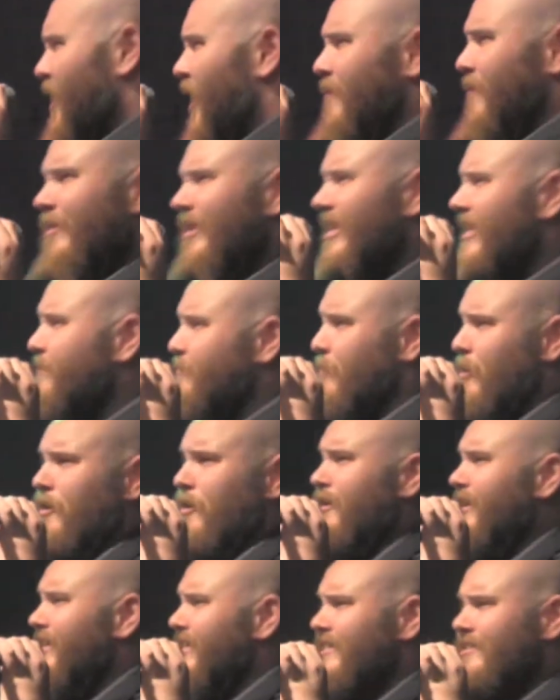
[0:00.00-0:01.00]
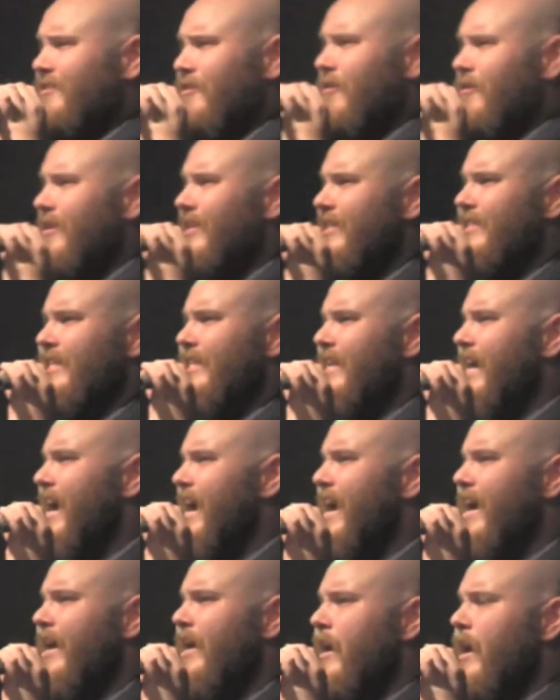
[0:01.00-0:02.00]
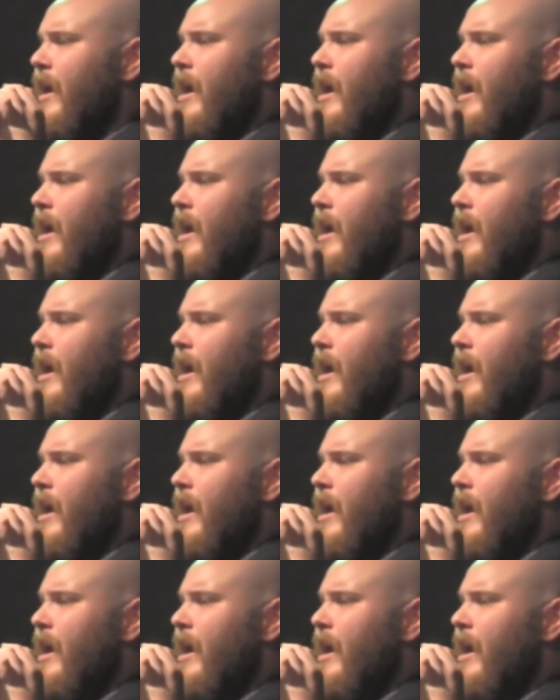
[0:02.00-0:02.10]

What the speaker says: Communist Party started today.